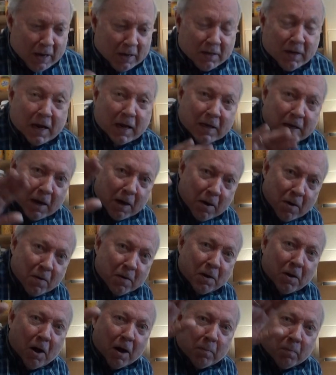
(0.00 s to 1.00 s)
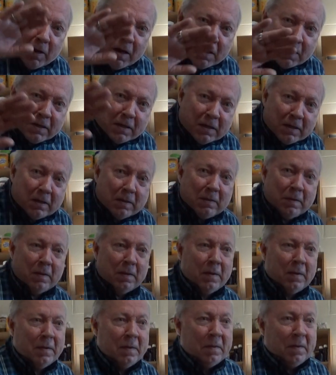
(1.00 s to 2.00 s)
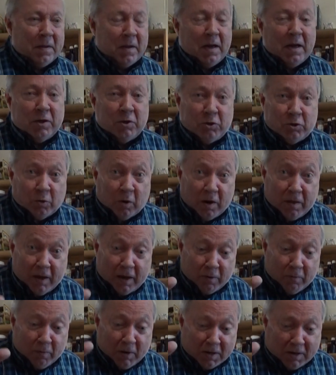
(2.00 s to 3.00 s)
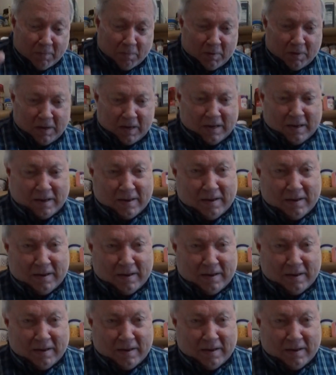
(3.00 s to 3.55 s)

Take care, God bless. Enjoy that recipe.